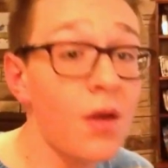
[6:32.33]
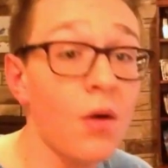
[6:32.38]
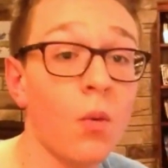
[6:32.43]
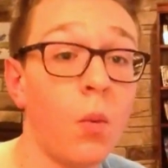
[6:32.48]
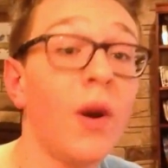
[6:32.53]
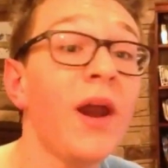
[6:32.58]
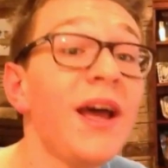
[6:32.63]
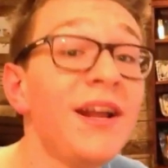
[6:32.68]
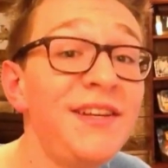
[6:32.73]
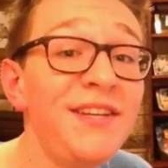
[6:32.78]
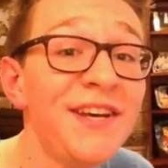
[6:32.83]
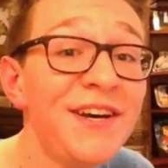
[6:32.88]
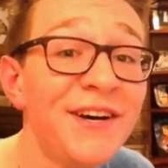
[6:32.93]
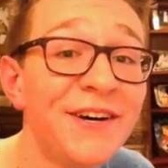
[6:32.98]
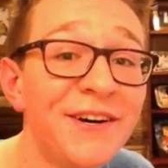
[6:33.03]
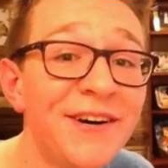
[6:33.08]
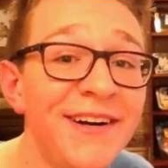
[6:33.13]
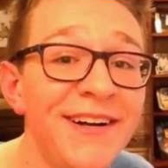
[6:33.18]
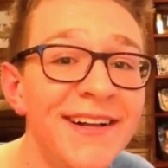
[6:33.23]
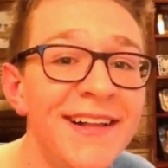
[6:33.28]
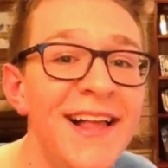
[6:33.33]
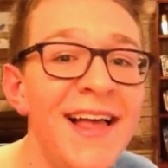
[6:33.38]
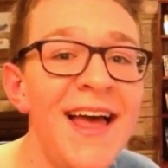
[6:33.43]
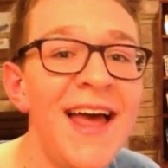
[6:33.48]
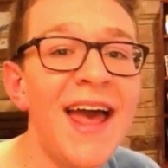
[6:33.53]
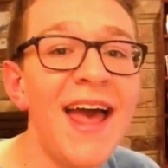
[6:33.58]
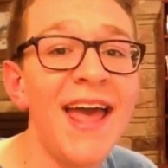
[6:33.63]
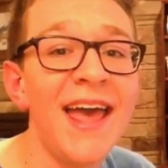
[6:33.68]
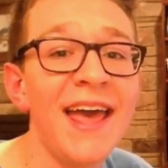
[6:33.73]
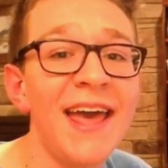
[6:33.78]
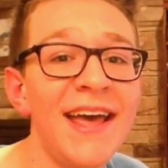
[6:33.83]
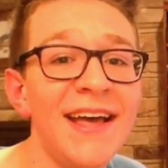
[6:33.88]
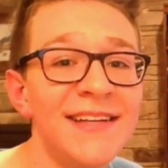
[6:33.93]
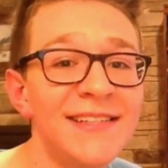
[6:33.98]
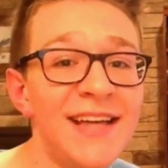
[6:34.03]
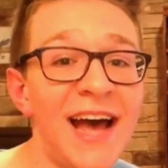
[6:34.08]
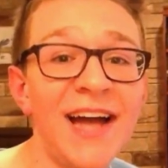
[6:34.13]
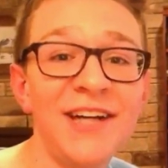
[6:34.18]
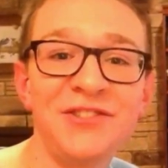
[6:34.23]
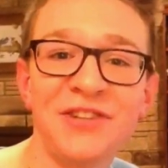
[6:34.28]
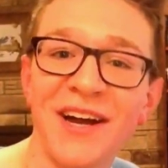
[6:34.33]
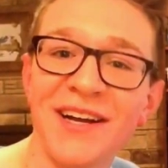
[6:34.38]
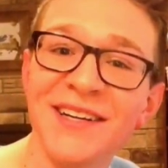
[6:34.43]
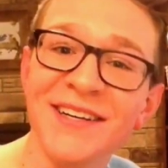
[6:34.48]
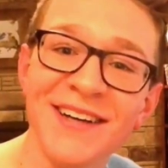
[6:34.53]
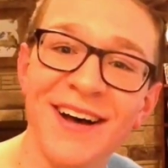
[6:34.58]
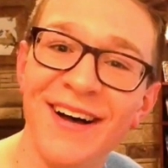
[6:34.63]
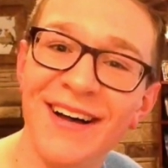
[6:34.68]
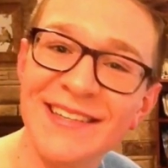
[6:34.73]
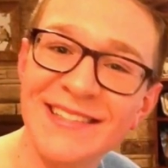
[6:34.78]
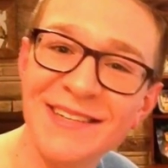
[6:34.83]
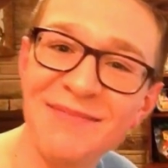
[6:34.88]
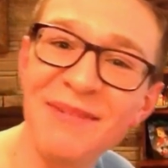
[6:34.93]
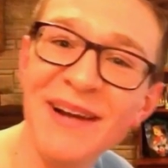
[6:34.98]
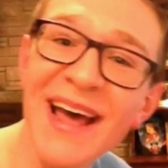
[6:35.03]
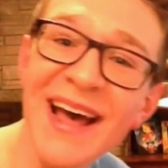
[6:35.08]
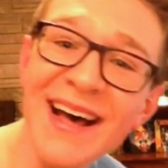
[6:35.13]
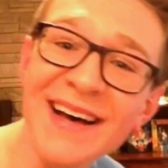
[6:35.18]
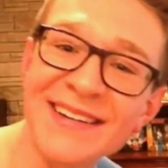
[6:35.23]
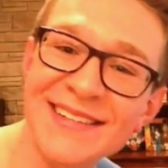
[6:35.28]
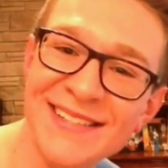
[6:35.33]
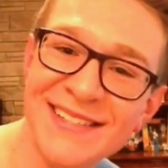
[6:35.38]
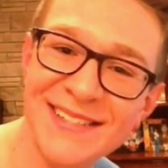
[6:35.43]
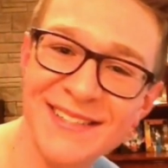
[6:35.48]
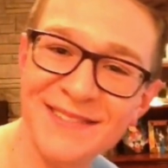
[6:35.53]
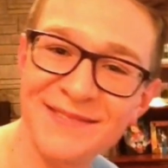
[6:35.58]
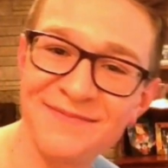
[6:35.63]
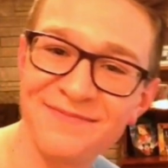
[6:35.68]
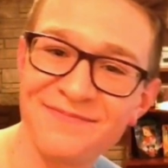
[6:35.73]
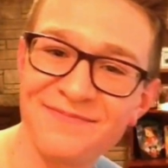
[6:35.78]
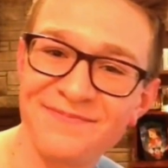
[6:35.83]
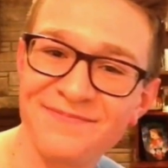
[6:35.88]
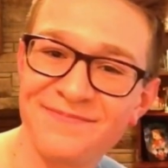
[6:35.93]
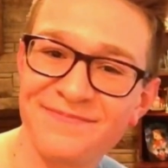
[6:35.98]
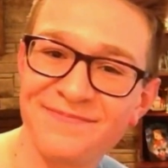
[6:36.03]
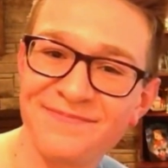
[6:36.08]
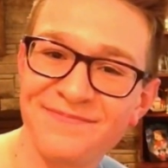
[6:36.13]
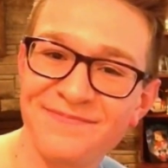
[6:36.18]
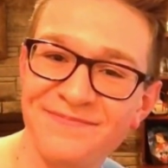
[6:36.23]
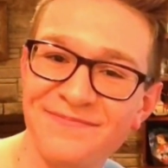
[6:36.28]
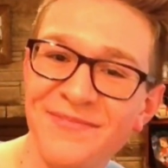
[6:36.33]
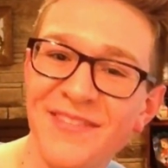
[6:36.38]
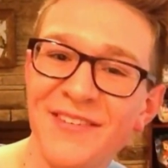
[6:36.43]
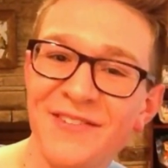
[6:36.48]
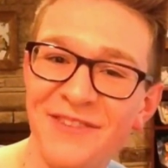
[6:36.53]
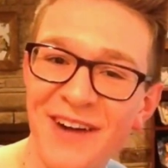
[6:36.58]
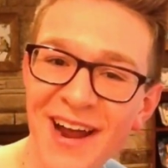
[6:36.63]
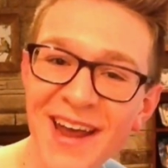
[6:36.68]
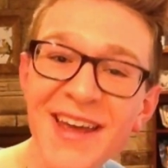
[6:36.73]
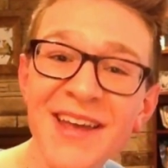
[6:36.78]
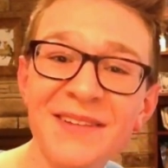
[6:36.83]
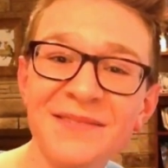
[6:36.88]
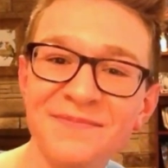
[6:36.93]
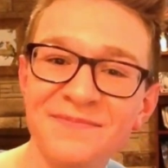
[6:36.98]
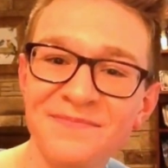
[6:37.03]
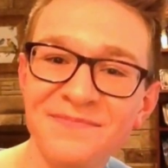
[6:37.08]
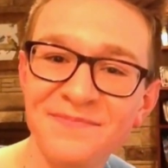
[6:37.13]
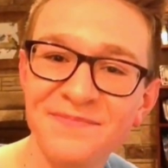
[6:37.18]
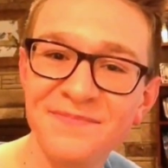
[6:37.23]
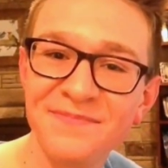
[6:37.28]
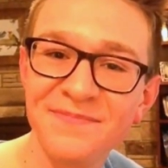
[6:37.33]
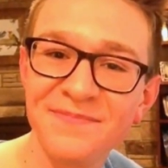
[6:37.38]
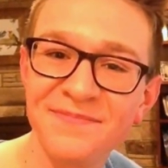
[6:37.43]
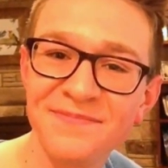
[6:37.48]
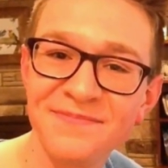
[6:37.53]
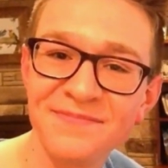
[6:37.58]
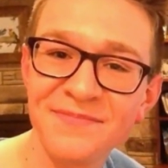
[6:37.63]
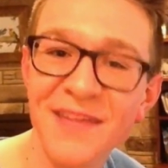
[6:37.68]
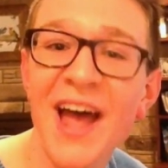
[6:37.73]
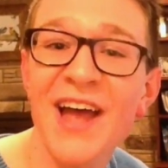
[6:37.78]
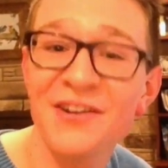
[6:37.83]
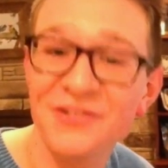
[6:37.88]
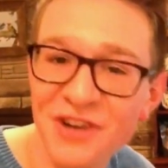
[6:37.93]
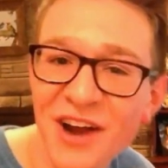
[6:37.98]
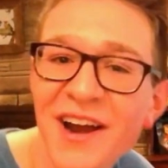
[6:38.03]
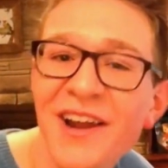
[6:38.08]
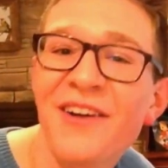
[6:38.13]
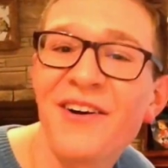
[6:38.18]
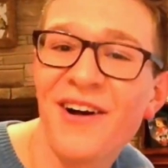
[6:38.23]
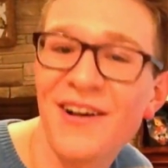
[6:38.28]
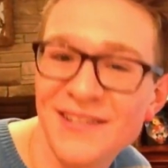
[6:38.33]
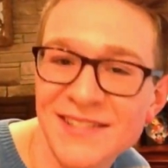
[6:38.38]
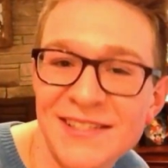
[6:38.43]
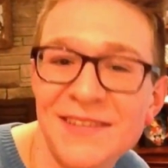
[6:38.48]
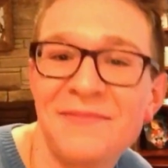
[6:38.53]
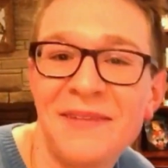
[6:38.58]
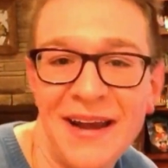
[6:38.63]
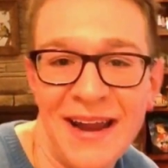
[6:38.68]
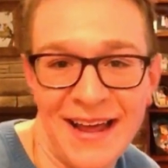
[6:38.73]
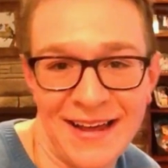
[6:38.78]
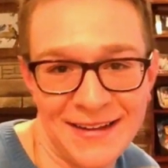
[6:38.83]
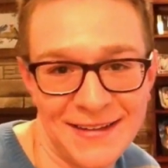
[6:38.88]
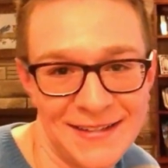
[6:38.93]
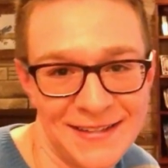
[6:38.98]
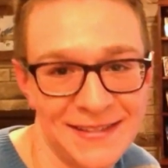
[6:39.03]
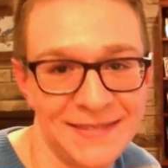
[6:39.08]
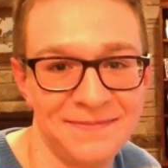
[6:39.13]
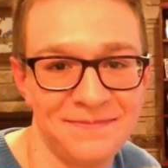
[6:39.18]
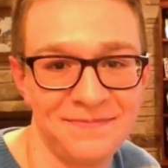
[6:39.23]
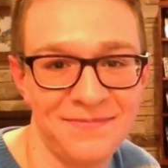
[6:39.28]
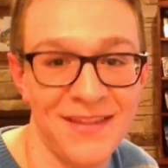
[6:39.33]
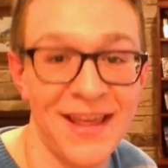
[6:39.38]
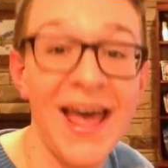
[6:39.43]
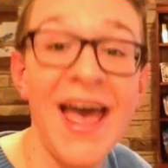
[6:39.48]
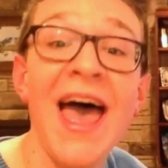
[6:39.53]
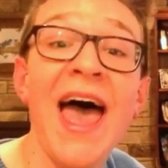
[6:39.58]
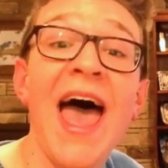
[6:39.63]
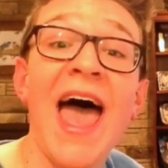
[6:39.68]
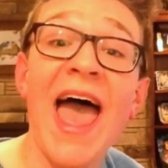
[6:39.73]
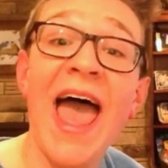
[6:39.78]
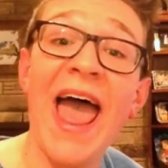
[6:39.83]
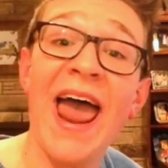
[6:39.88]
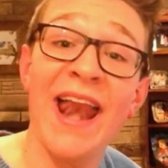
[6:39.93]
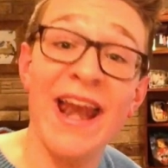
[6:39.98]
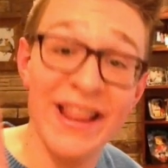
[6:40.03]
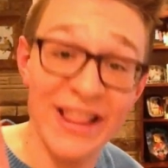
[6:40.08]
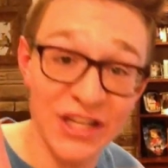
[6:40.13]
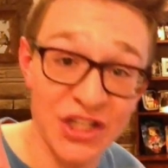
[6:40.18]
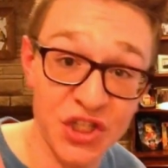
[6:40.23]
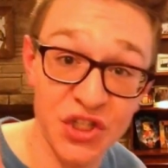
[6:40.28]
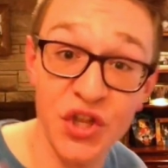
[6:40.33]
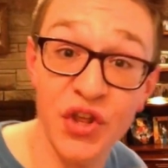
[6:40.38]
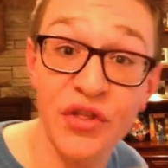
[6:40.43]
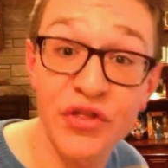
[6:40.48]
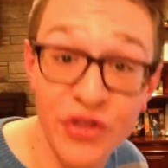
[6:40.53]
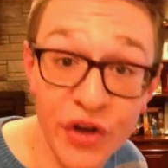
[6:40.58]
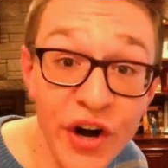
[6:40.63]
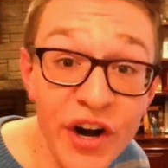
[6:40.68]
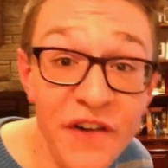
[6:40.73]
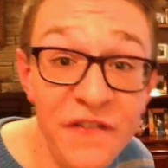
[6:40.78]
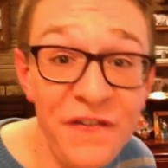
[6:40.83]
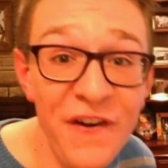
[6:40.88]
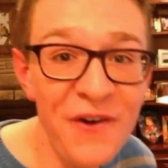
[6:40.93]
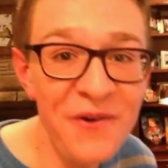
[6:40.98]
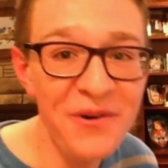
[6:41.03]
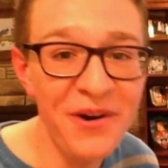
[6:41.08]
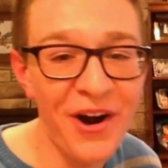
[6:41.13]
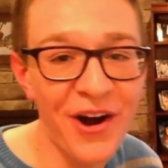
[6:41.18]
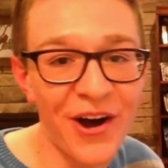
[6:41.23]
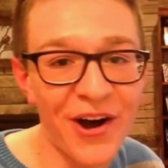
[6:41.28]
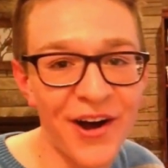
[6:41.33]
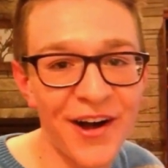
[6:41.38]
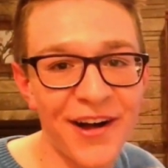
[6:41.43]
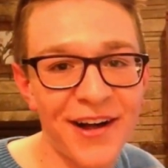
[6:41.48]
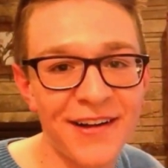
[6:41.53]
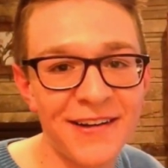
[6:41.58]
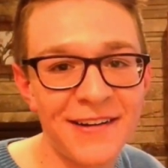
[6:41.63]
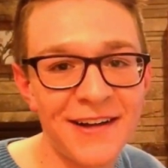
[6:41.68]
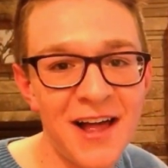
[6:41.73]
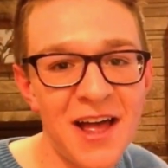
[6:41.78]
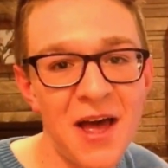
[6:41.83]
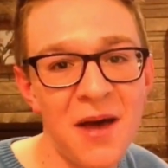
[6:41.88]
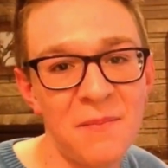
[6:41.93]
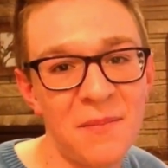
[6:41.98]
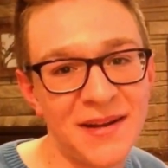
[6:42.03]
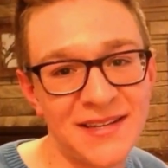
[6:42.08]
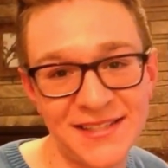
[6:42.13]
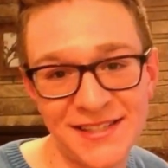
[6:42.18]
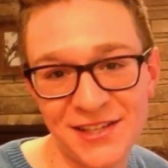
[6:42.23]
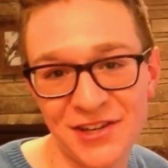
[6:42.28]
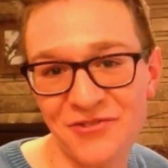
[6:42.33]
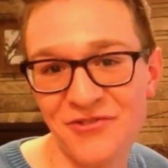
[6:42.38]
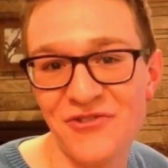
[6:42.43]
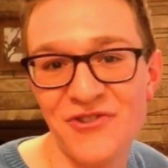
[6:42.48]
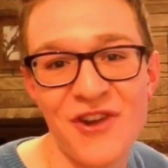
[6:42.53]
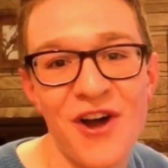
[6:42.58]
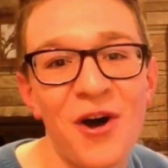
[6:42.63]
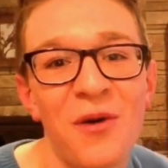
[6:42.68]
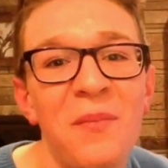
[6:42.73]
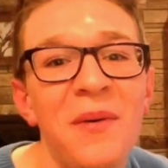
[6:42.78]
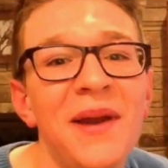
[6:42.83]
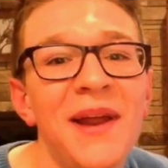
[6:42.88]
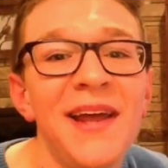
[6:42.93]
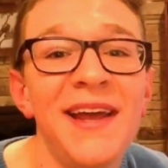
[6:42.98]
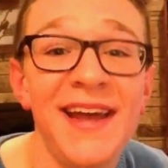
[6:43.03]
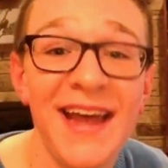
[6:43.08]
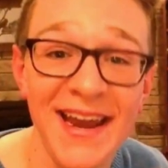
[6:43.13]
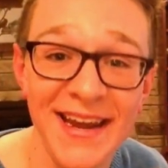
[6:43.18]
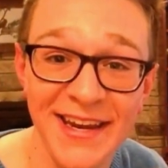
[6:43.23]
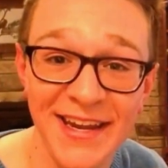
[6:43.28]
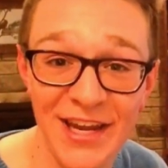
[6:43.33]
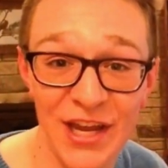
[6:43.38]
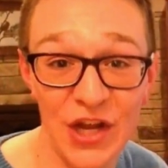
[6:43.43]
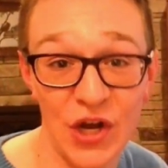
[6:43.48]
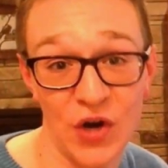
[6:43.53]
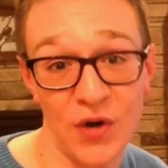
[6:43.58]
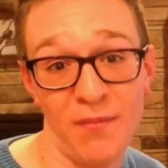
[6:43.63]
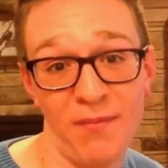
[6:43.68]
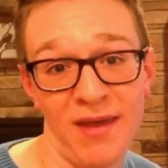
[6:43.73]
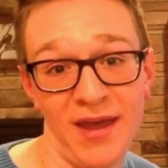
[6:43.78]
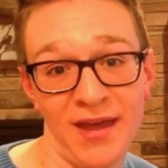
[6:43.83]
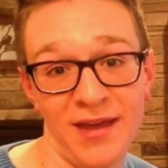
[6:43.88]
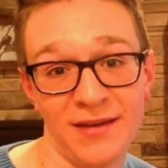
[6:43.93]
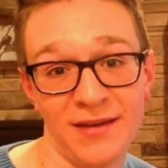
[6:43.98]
what I do is I try to call someone else, right? I try to call someone else. And this is the third phone call, but still nobody can hear me.